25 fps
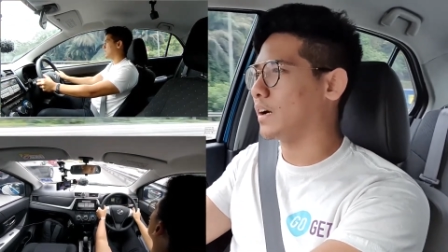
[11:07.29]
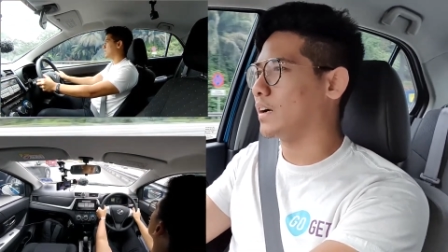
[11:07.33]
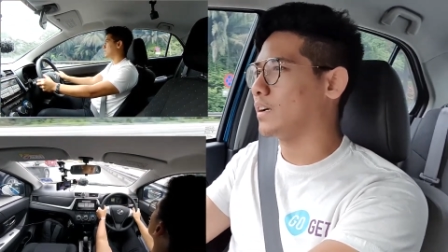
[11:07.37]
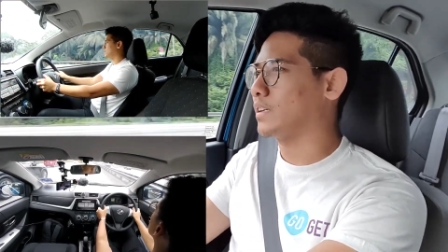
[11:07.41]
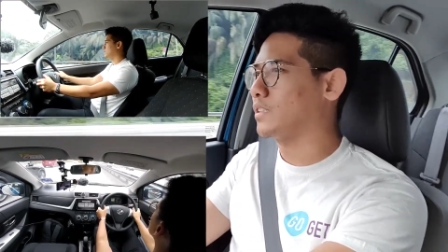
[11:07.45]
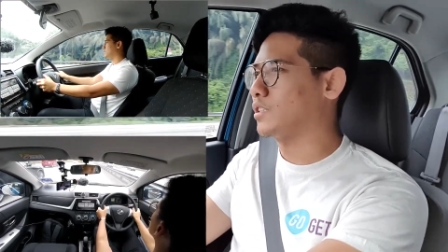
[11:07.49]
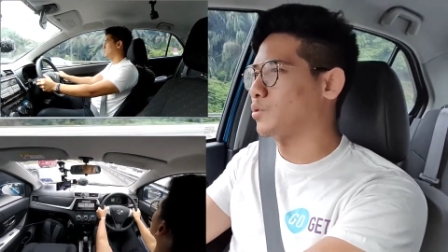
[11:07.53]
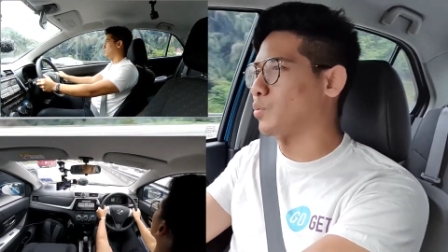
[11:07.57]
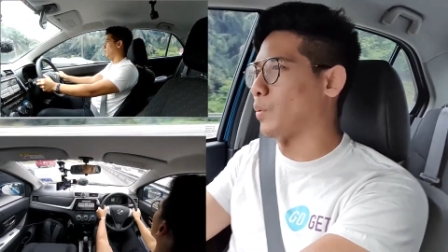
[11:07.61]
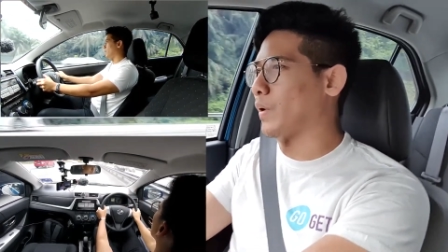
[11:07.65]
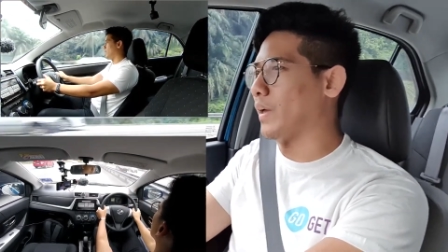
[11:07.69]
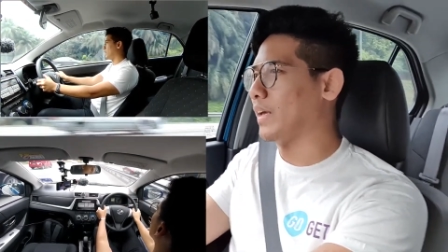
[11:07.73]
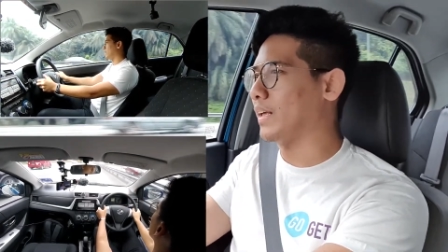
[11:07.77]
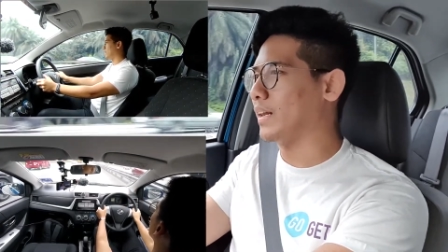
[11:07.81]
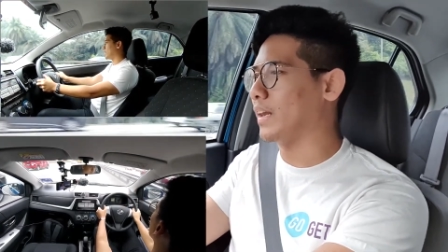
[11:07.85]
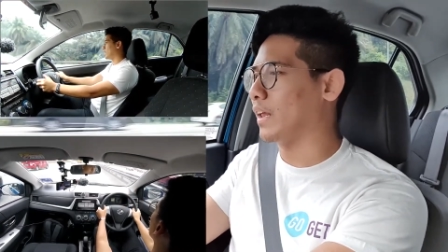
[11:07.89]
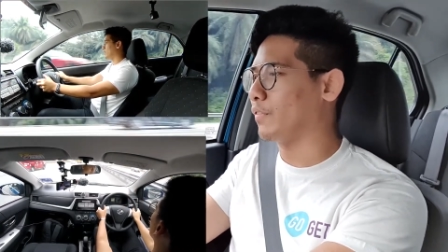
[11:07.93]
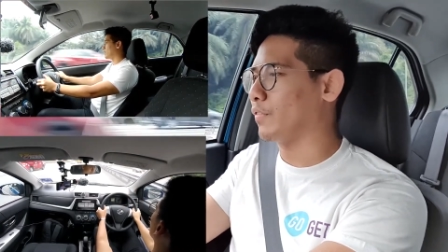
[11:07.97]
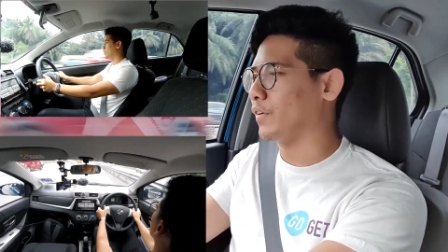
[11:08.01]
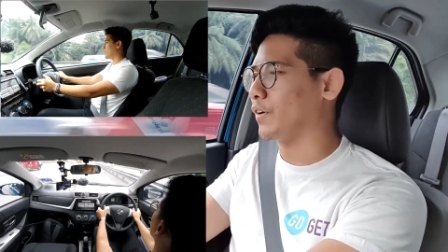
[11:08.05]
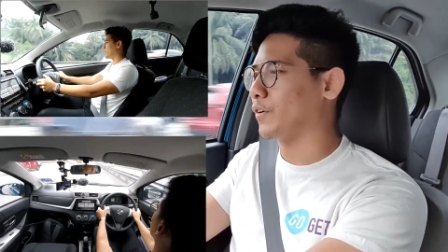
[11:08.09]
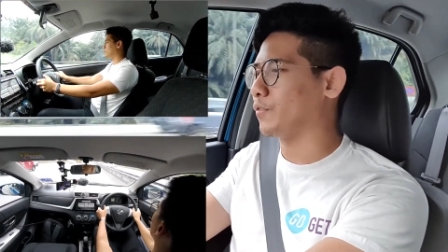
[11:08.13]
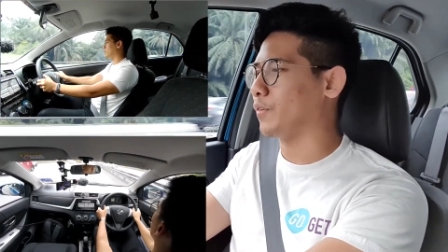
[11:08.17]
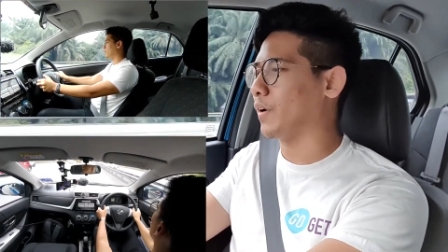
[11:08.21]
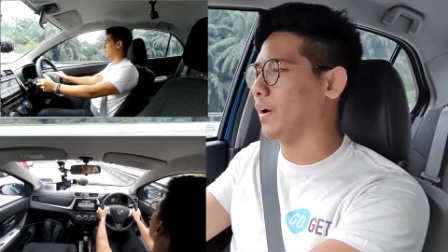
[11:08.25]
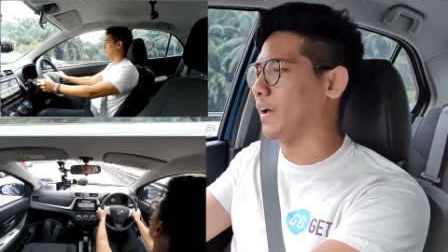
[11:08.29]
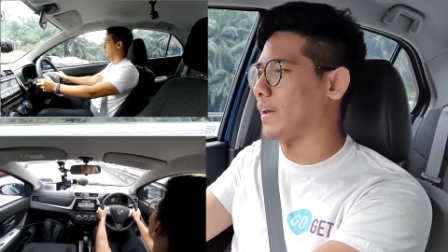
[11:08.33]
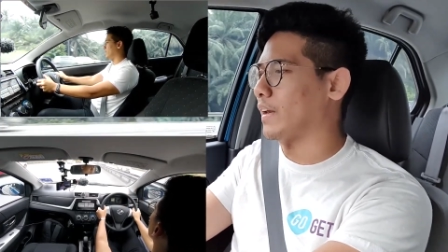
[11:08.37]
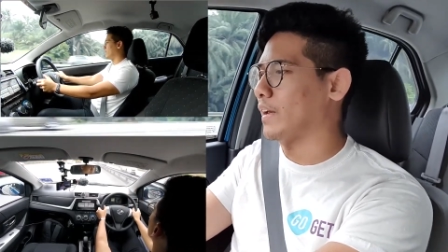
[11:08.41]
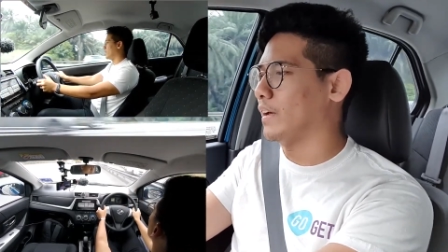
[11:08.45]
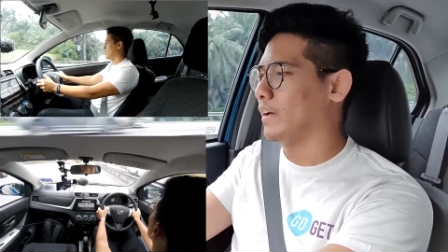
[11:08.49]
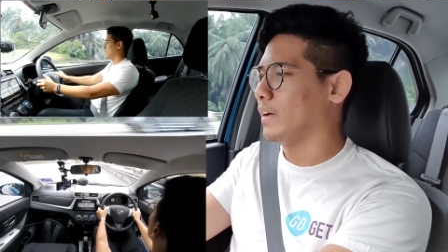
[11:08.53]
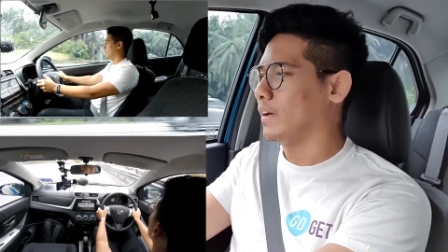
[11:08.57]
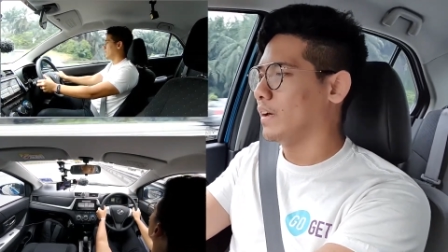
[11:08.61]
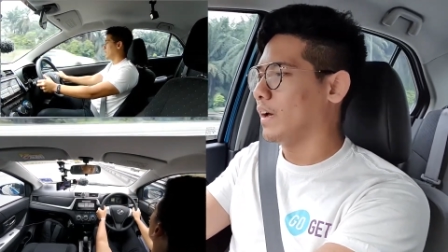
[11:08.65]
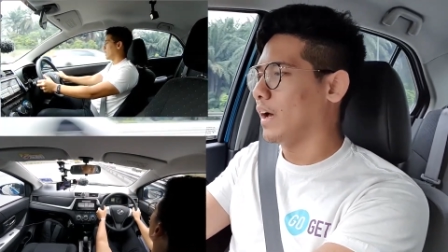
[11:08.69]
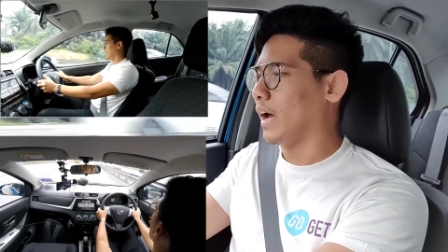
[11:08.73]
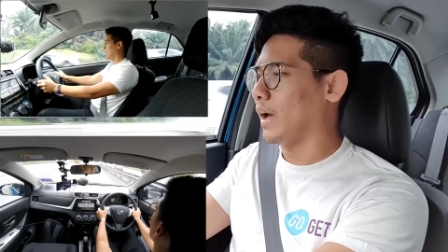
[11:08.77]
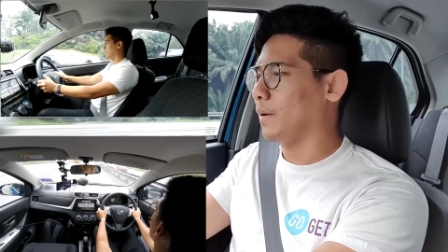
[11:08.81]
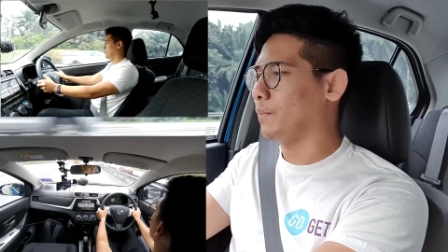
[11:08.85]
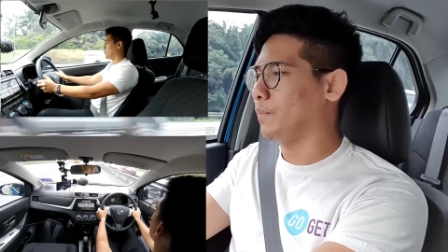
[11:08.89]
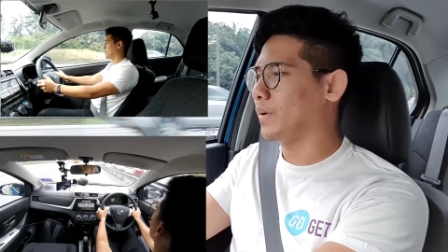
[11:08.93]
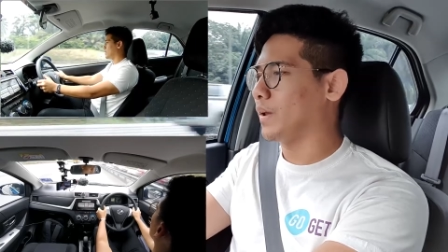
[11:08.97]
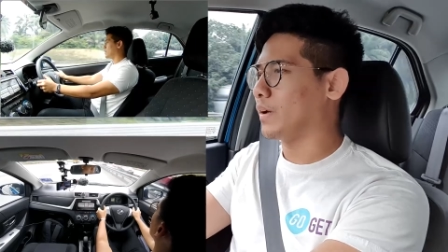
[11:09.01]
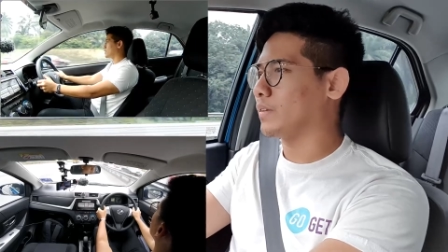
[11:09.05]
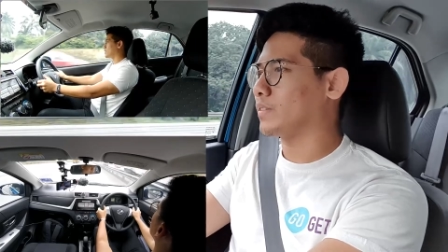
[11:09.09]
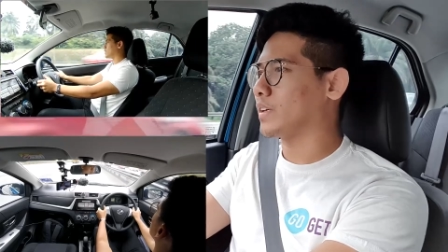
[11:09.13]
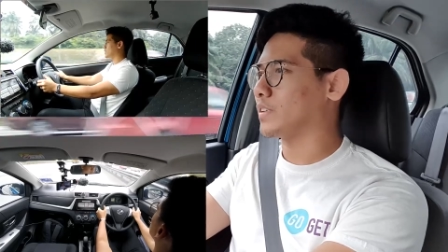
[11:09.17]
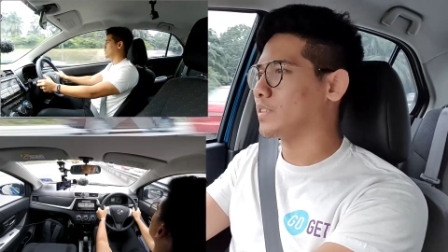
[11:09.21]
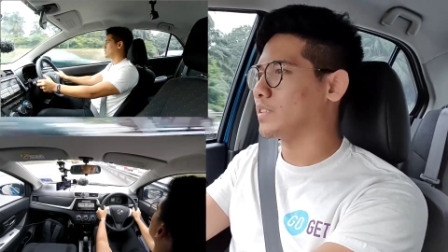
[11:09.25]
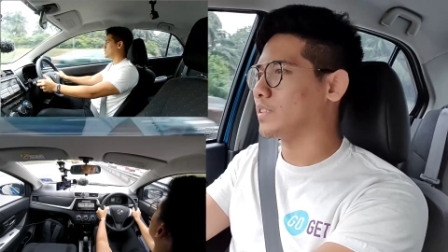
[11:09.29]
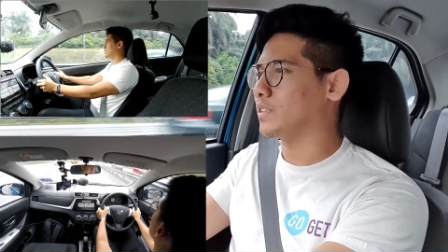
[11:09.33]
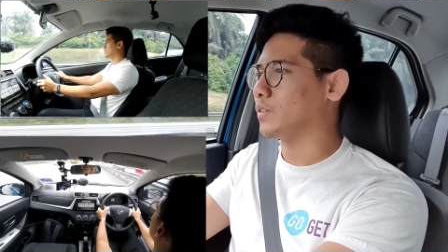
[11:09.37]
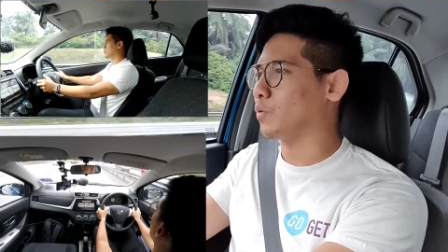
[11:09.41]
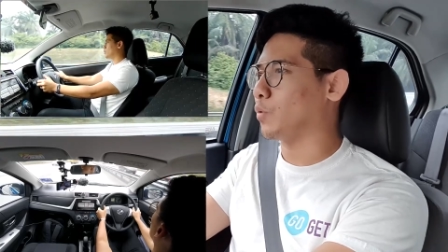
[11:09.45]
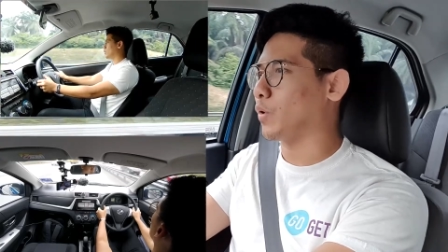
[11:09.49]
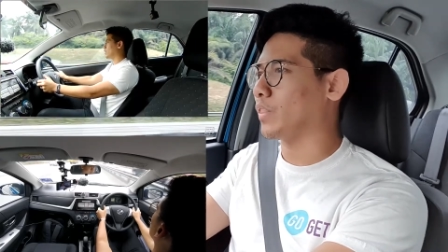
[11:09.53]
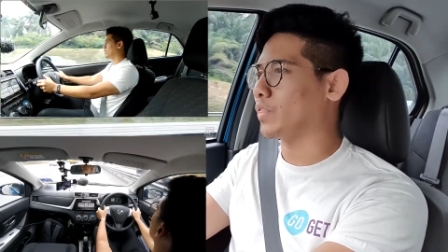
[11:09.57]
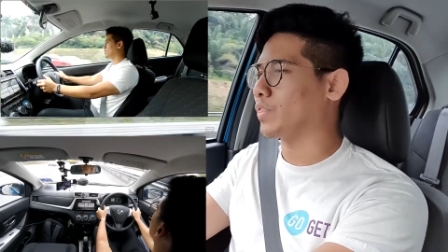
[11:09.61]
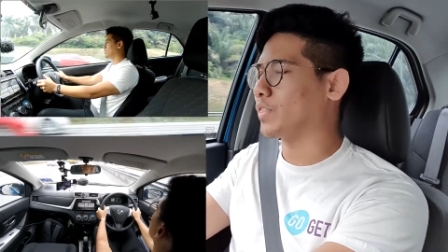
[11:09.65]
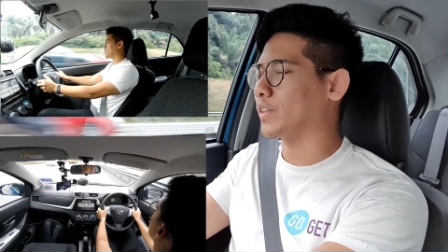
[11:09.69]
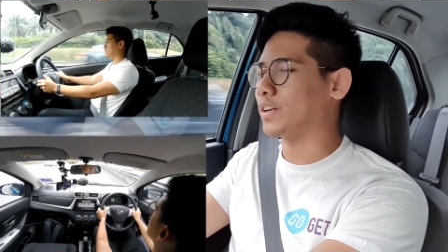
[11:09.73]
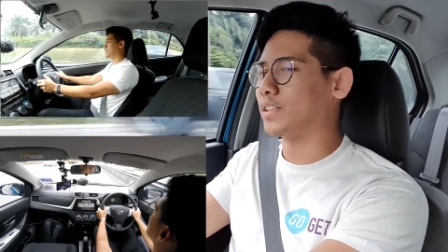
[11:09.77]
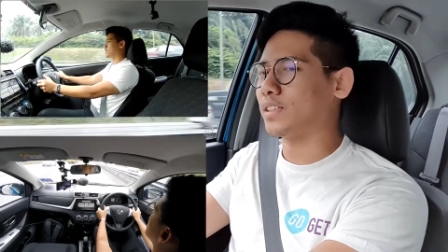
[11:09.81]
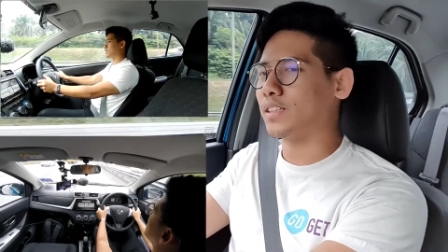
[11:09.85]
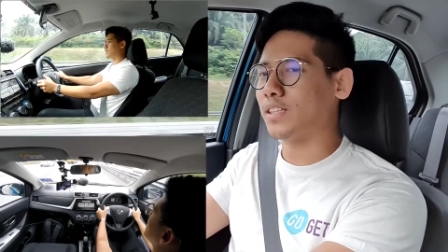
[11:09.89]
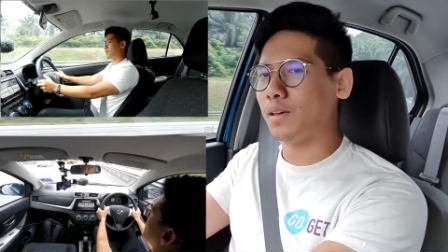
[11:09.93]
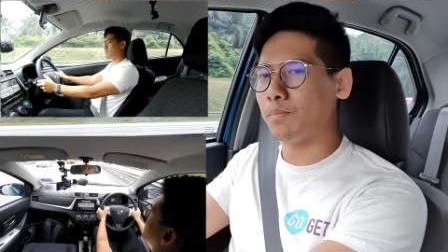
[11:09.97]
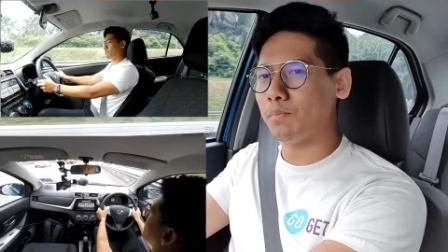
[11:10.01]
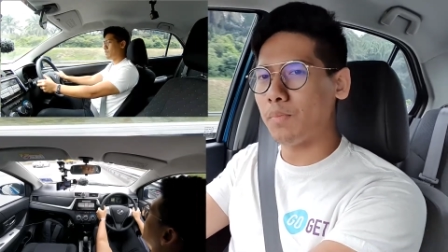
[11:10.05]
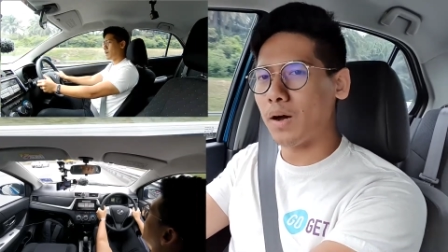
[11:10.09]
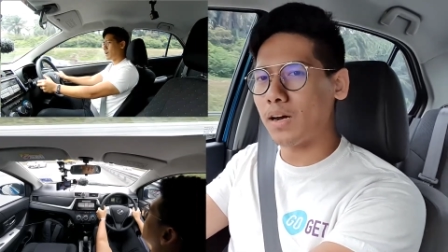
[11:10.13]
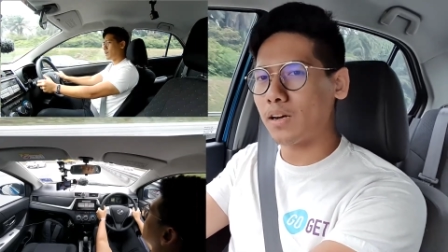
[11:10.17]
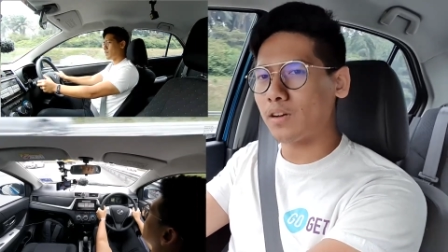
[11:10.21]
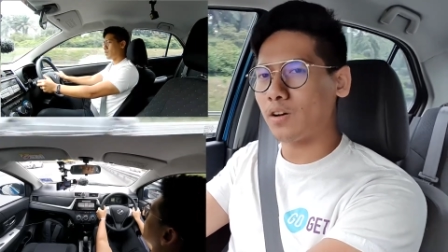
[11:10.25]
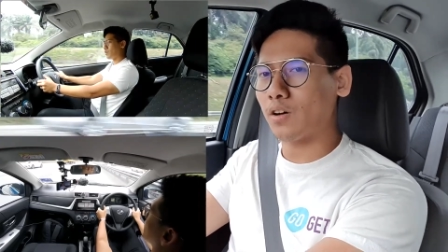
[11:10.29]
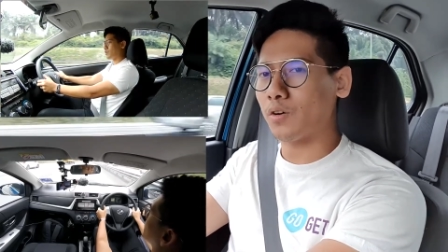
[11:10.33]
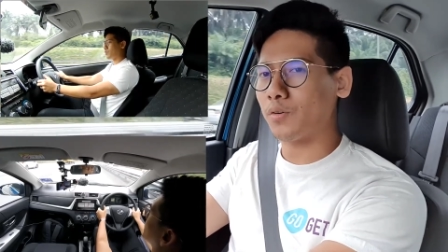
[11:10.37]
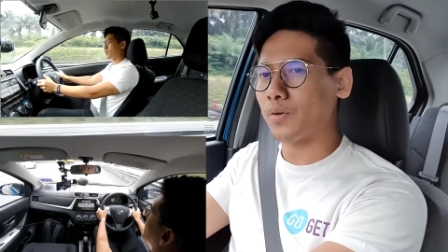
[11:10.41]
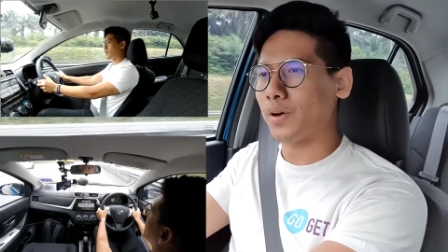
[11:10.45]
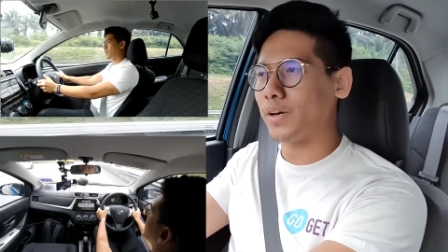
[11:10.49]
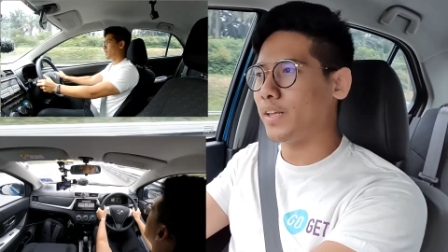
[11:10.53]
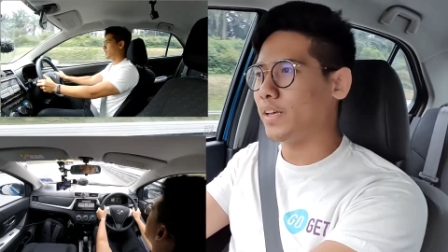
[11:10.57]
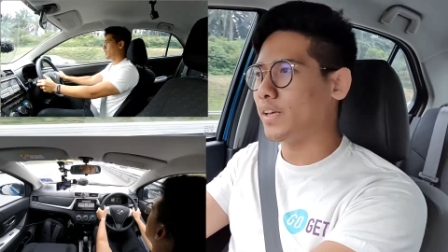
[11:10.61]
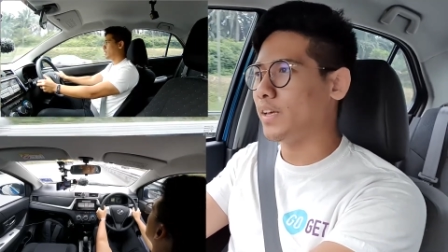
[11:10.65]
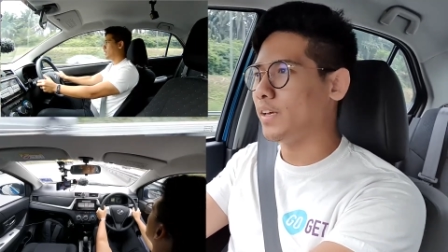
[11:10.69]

swaying left and right. I'm now touching the 130 mark already,